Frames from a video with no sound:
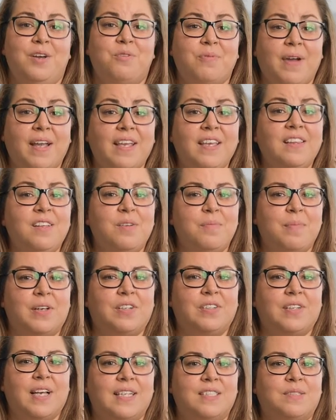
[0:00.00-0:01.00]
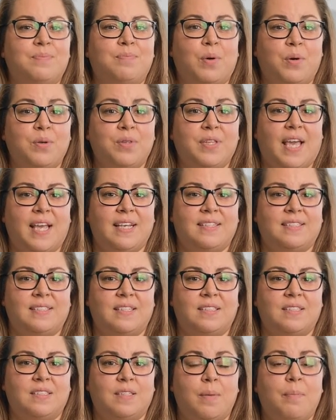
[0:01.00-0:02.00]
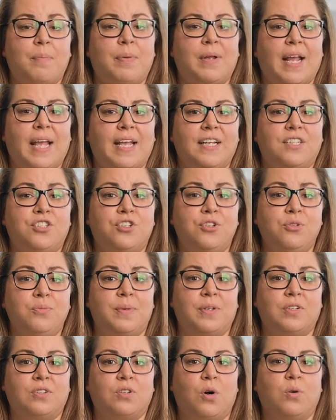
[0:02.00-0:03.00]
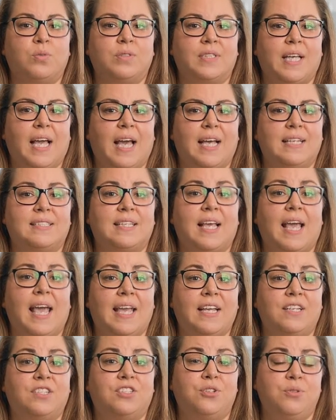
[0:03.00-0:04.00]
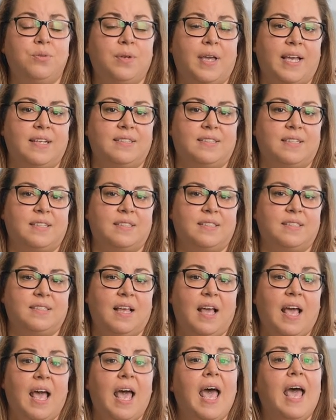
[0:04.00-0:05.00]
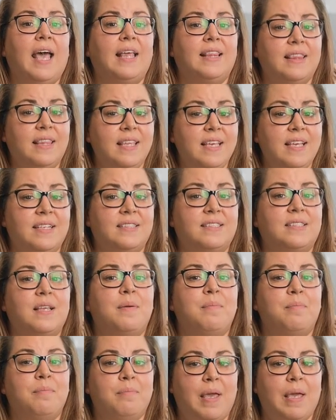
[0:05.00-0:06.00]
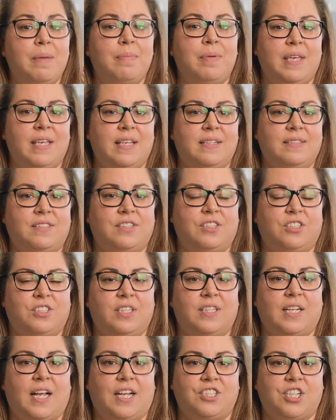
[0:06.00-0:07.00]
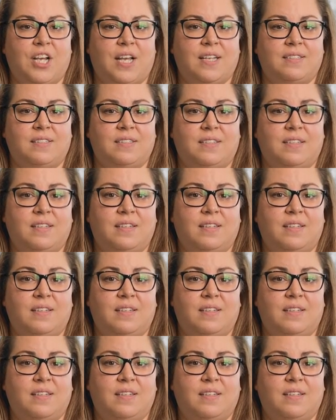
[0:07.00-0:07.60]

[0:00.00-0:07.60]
Regular milk has both caseins, but A2 milk only has A2 caseins, and these may be easier to digest.